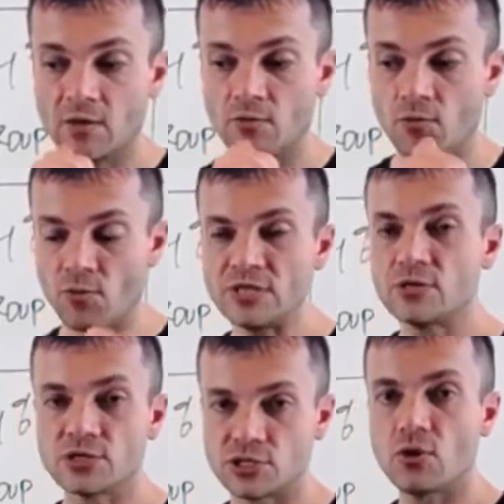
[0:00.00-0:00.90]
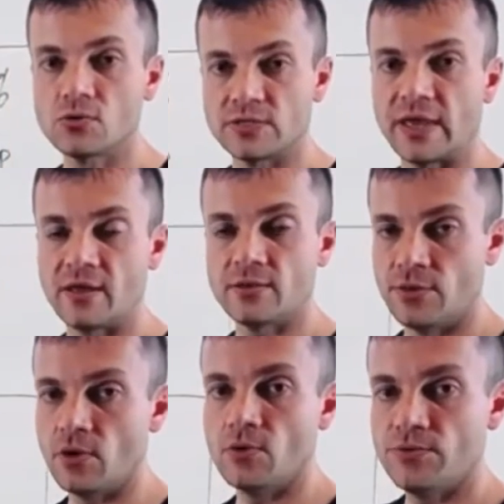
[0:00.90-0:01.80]
Research shows that,
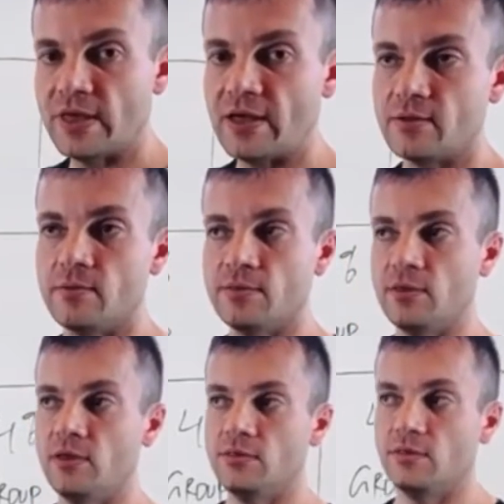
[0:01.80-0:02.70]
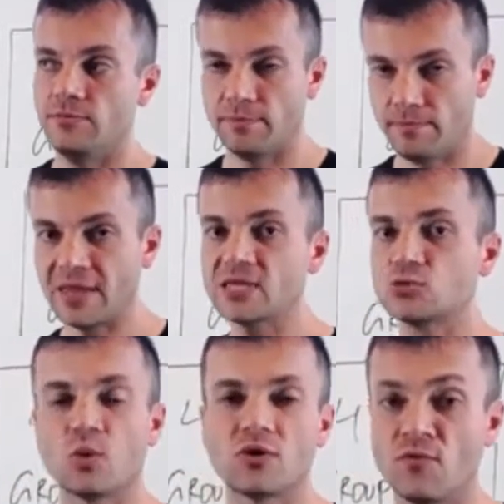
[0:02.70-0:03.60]
though, that the biggest
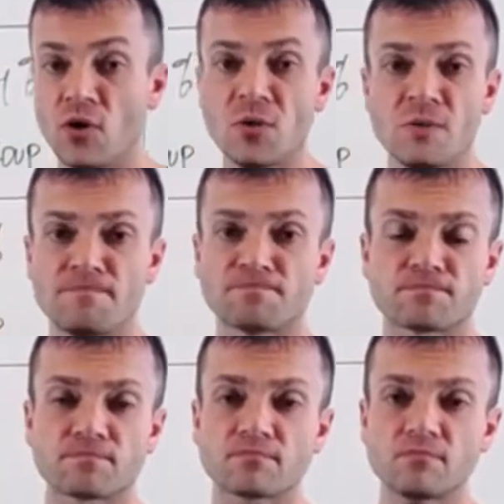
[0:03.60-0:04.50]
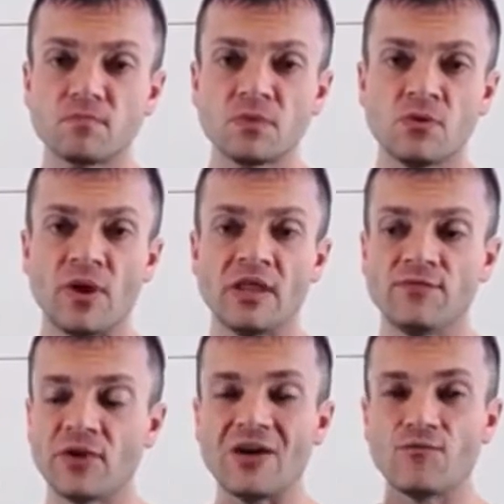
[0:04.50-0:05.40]
one of all, right? If you
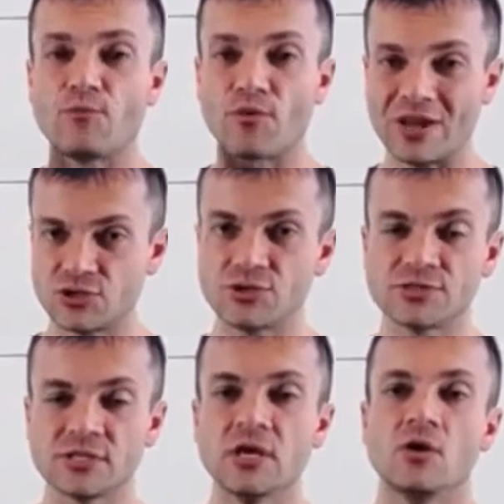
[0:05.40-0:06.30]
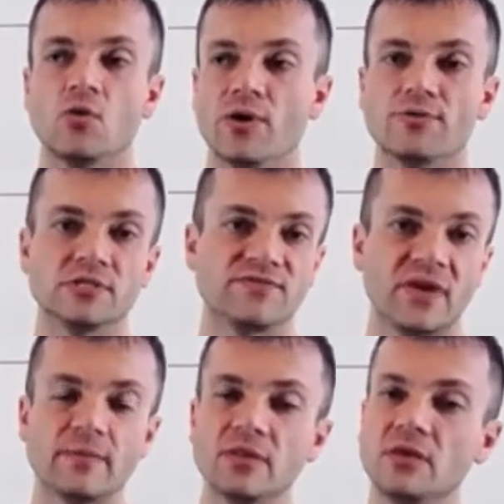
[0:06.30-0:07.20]
have pressures, whether it's
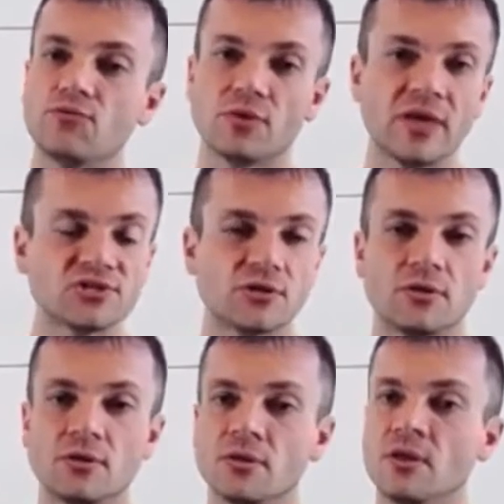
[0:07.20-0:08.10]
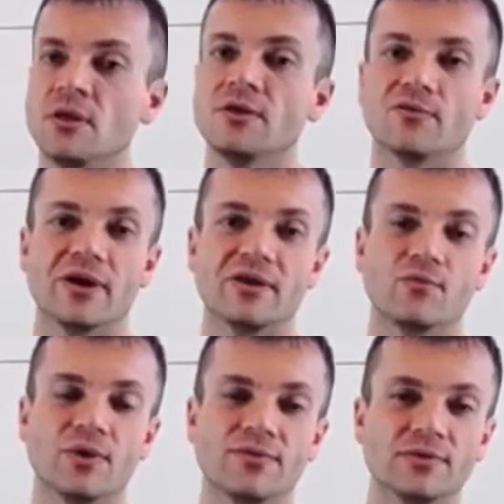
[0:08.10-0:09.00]
family, relational, right?
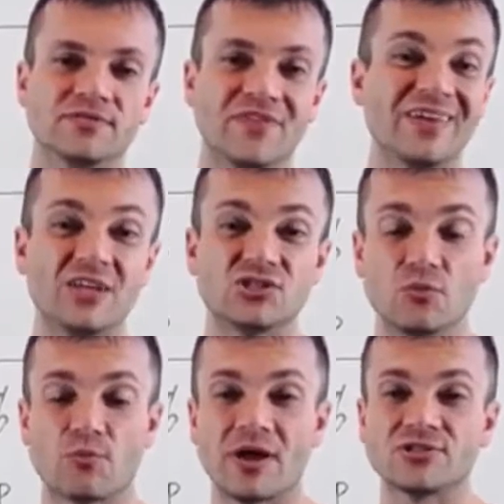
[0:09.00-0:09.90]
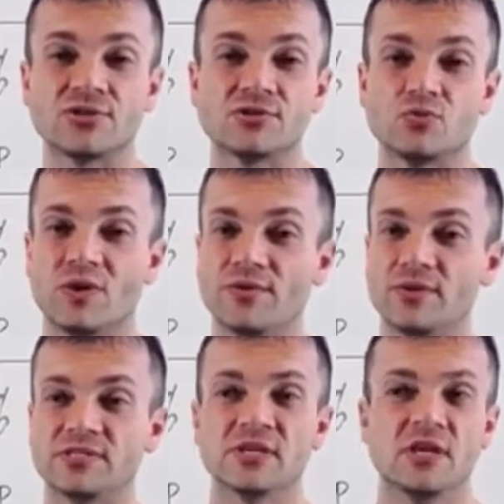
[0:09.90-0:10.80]
Whether it's financial pressures, whether
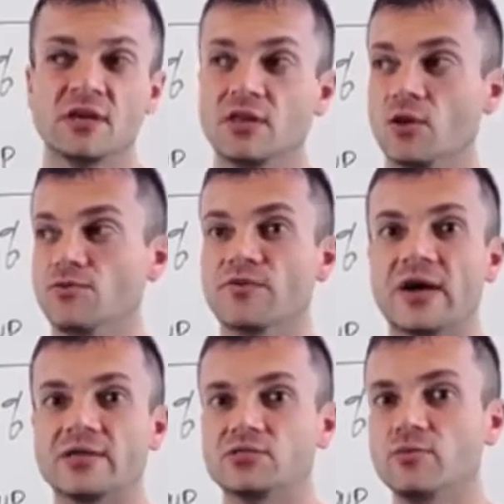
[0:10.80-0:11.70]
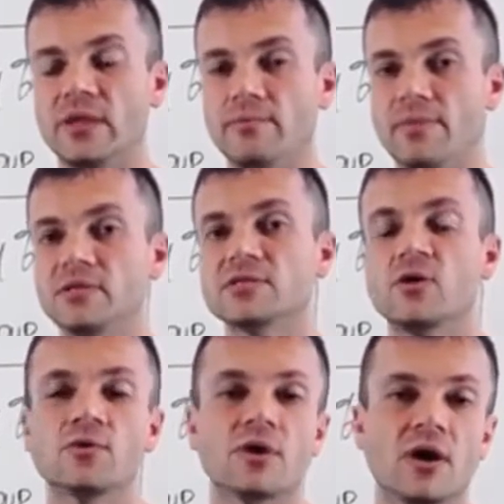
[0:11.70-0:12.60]
it's, you know, you've got too many bills
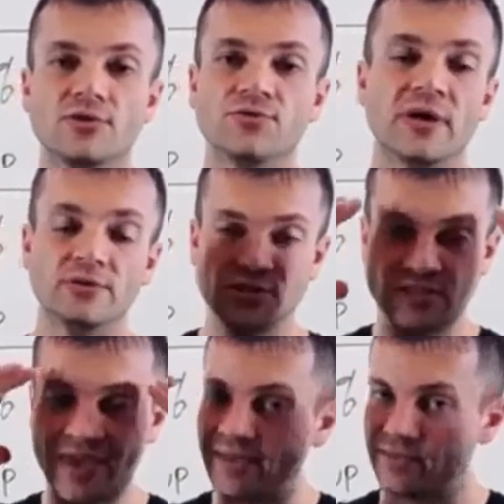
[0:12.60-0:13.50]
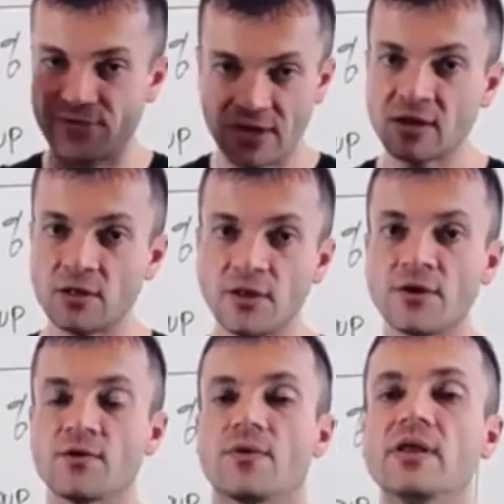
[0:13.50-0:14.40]
going on, you just can't think clear,
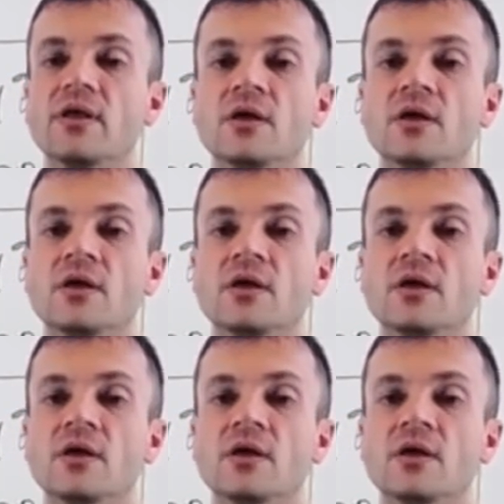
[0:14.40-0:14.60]
right?